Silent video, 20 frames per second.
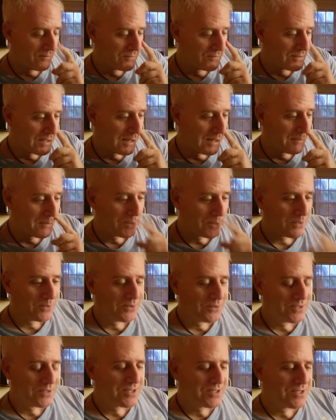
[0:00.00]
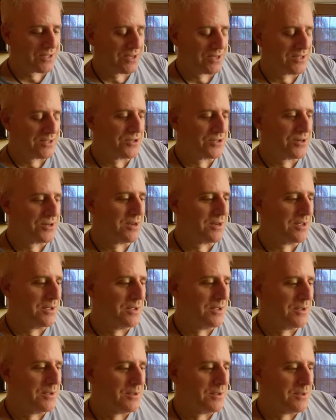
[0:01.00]
topical discussion.
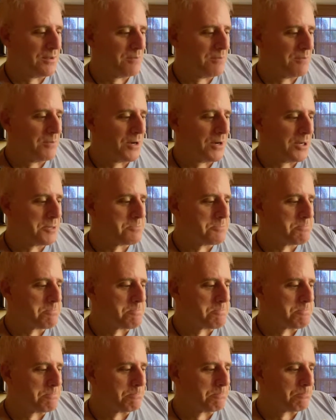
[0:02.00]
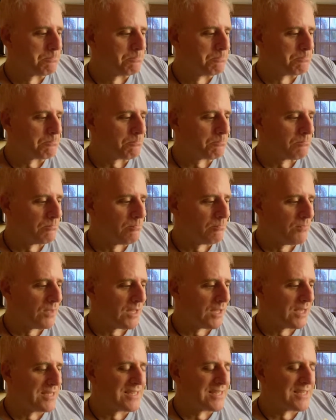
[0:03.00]
But
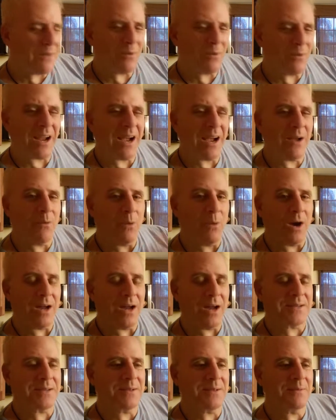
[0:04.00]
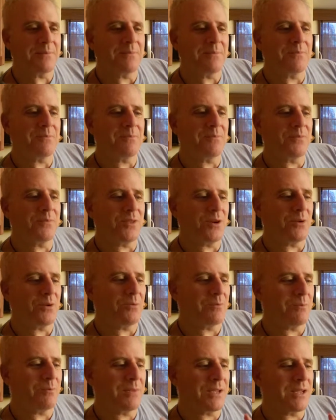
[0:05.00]
is that what I want?
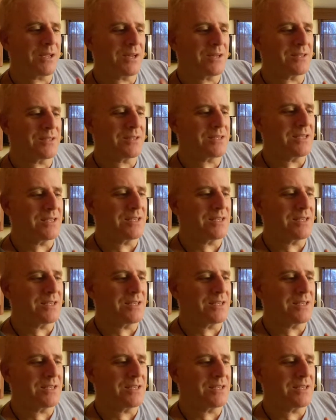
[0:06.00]
Because